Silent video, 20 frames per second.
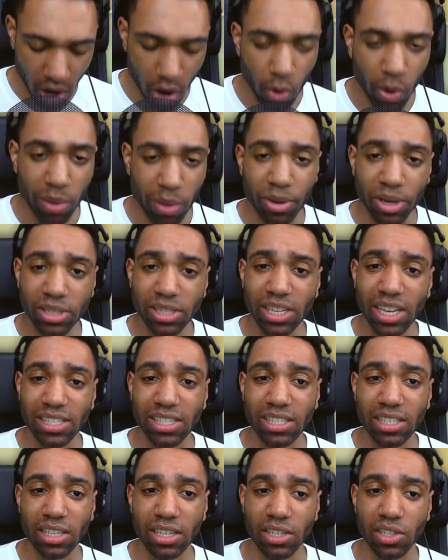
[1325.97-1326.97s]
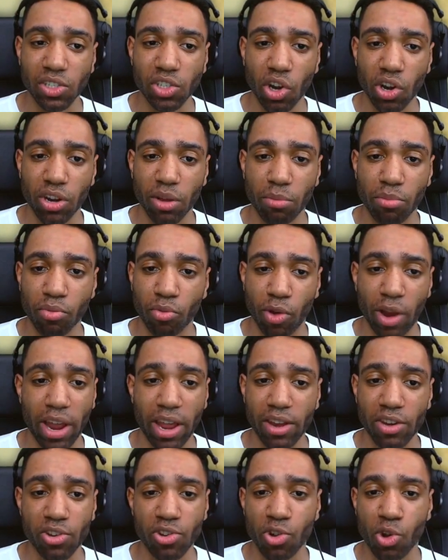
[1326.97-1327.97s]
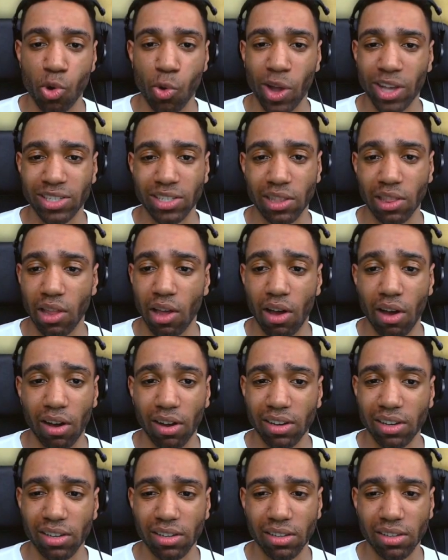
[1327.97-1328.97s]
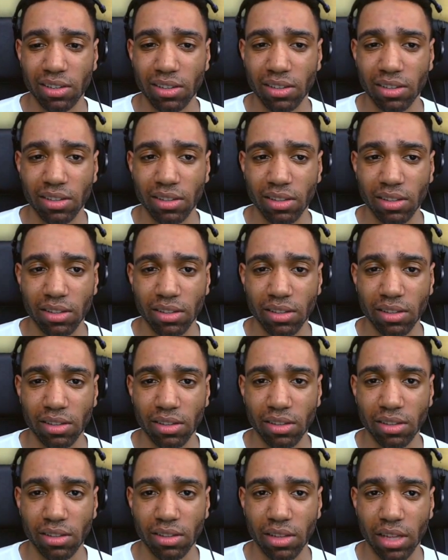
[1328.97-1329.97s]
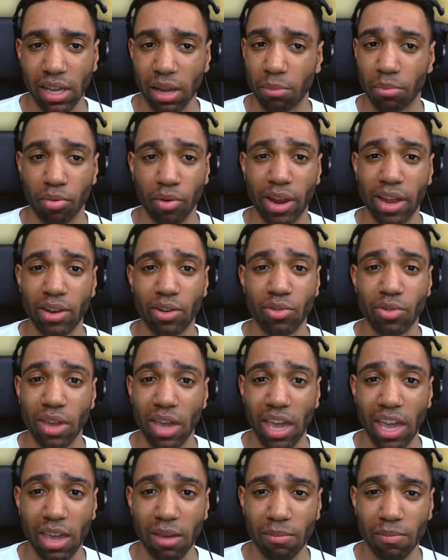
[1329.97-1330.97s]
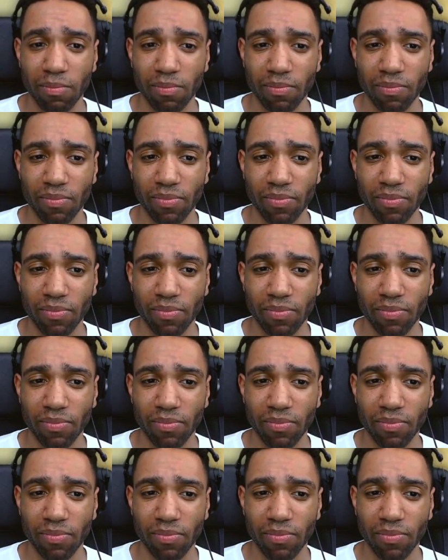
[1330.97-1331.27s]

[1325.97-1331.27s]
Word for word: Oh, wait, but it says it's going to start a brand new quest log? Like a brand new game?